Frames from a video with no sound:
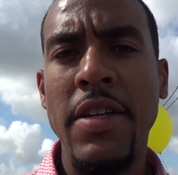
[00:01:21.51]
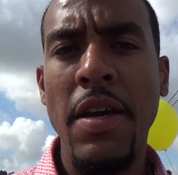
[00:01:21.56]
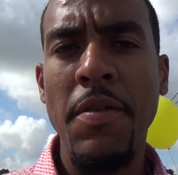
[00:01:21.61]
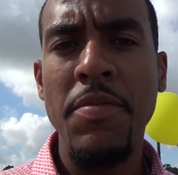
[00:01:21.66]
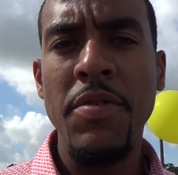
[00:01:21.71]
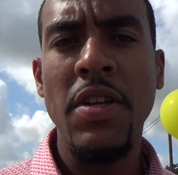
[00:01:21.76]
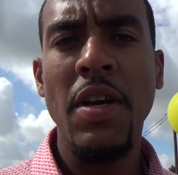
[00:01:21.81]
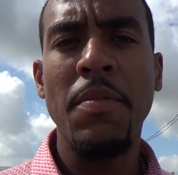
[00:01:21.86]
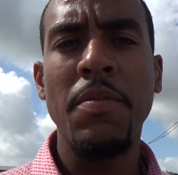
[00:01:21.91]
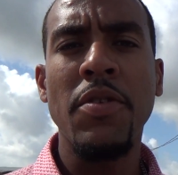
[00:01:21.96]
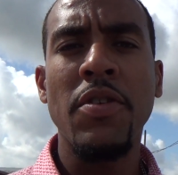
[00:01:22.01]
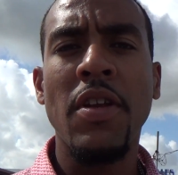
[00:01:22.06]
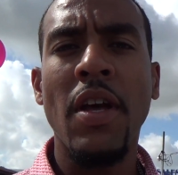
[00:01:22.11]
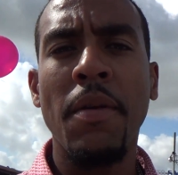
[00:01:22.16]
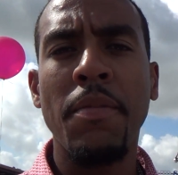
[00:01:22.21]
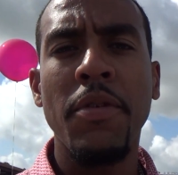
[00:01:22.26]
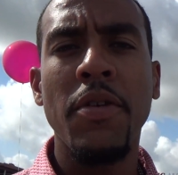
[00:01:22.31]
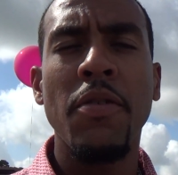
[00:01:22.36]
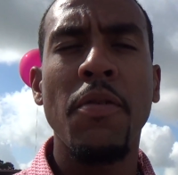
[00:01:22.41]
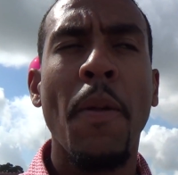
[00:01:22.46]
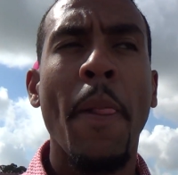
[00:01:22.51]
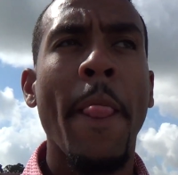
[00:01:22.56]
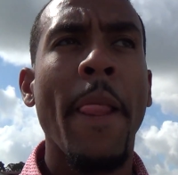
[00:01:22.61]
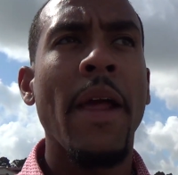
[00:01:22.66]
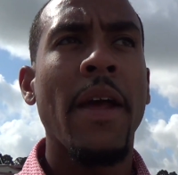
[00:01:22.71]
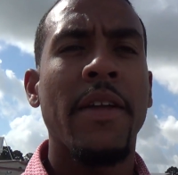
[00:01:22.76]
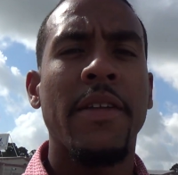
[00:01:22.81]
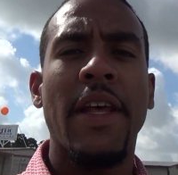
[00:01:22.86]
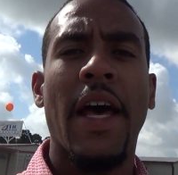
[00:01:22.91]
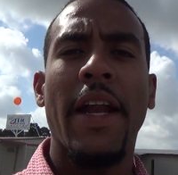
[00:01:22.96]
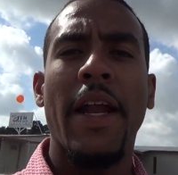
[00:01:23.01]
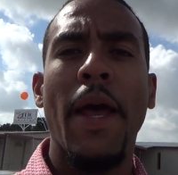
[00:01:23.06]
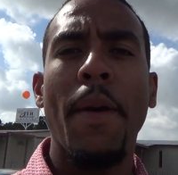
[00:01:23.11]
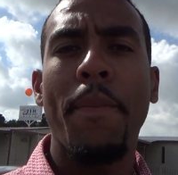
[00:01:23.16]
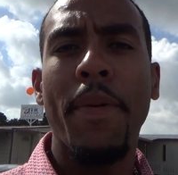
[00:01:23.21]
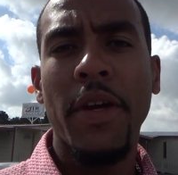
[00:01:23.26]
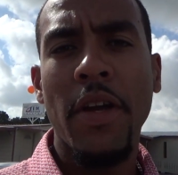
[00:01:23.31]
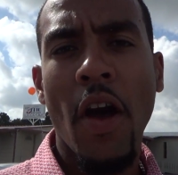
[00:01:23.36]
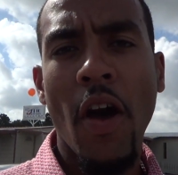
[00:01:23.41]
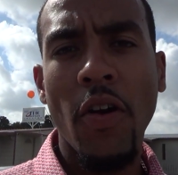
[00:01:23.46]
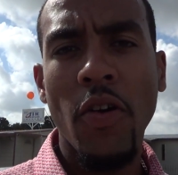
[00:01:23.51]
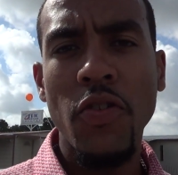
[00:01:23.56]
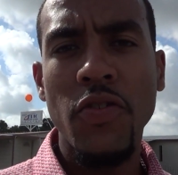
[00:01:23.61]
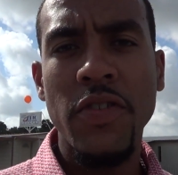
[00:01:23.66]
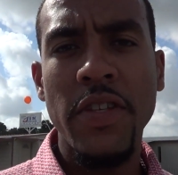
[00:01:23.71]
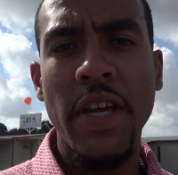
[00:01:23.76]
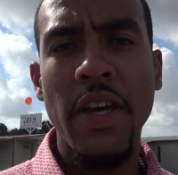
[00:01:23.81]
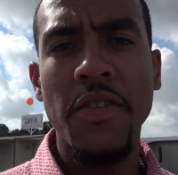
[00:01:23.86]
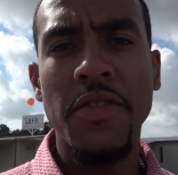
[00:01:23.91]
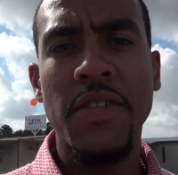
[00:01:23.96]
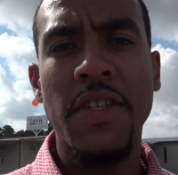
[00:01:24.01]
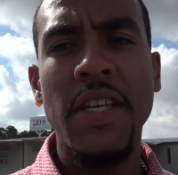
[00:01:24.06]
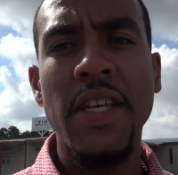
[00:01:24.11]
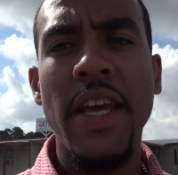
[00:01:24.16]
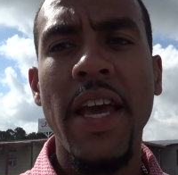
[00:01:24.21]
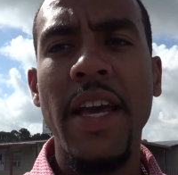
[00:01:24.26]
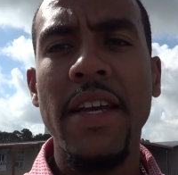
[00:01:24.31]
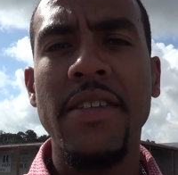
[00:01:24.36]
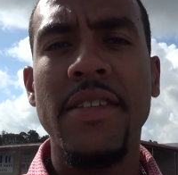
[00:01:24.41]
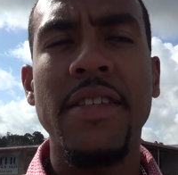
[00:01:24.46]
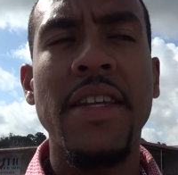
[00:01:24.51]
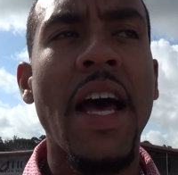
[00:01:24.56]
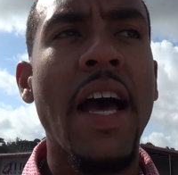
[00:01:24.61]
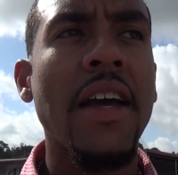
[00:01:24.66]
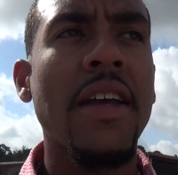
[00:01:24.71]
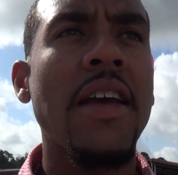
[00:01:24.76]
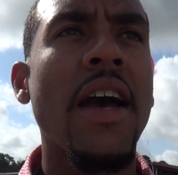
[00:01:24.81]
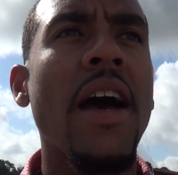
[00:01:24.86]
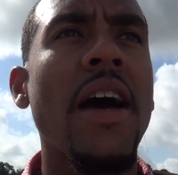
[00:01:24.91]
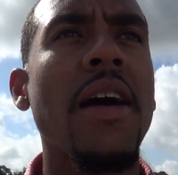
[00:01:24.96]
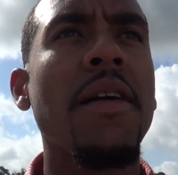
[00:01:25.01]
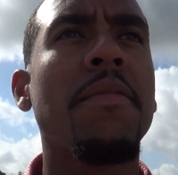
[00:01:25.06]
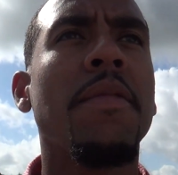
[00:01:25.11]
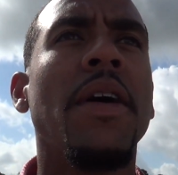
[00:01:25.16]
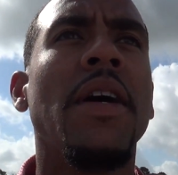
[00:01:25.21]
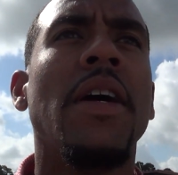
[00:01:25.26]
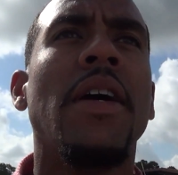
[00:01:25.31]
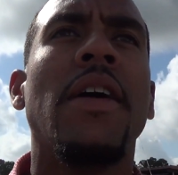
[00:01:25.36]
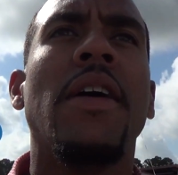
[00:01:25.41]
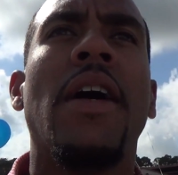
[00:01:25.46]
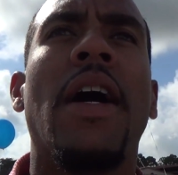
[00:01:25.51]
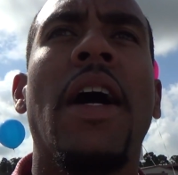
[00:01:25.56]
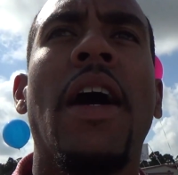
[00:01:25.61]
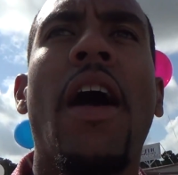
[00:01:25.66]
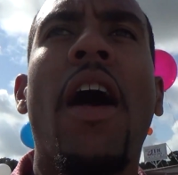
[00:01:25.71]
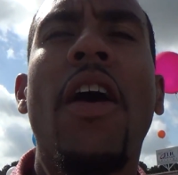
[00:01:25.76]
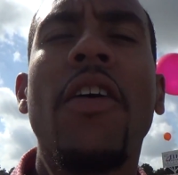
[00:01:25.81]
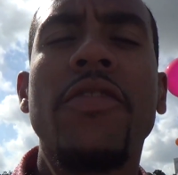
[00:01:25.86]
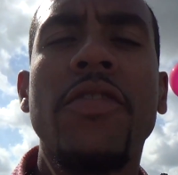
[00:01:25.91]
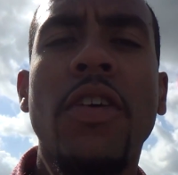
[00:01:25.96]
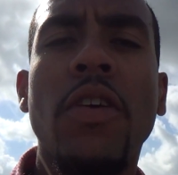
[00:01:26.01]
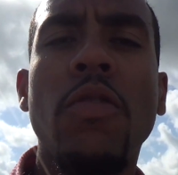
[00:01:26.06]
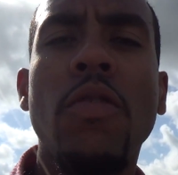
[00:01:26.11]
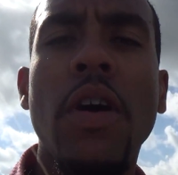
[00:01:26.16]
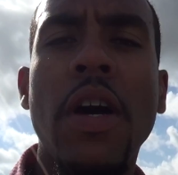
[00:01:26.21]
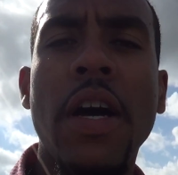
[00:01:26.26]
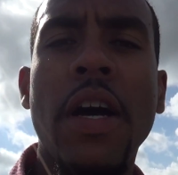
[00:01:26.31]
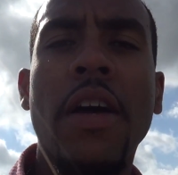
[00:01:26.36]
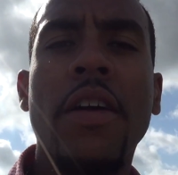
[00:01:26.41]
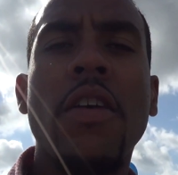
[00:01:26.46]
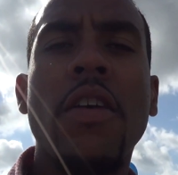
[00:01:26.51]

w w w dot epic auto sales t x dot com. Uh, also uh,